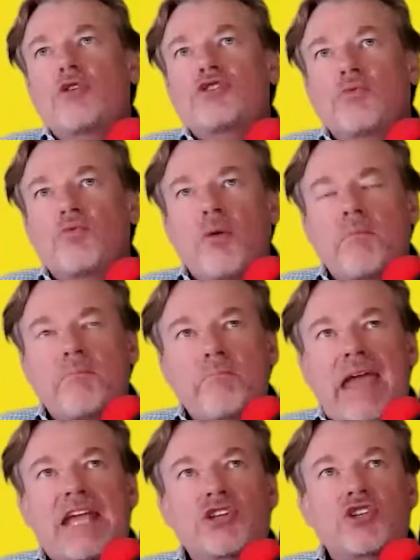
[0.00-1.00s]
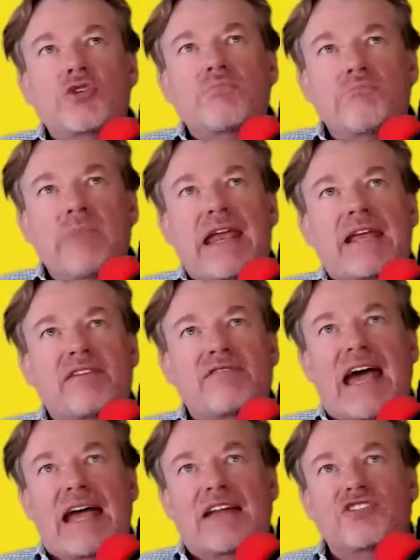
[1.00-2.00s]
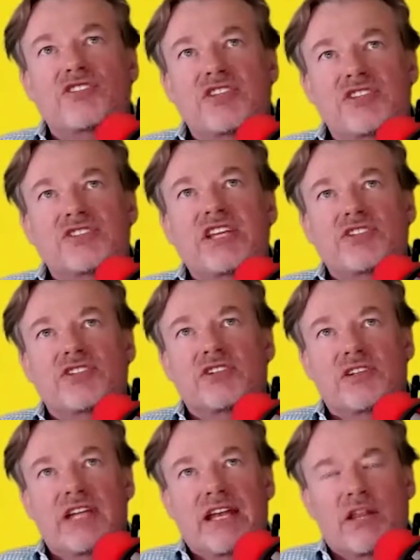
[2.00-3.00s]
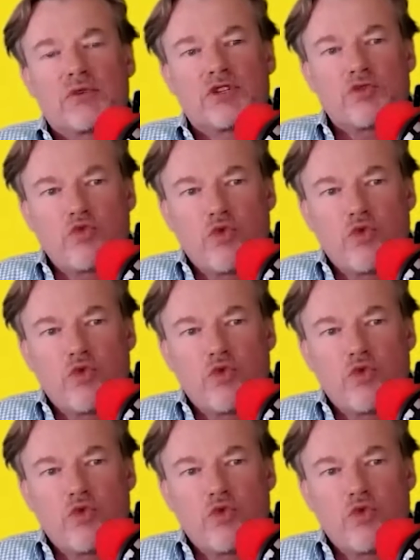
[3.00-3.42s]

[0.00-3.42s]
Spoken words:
What made you make that decision? In other words, what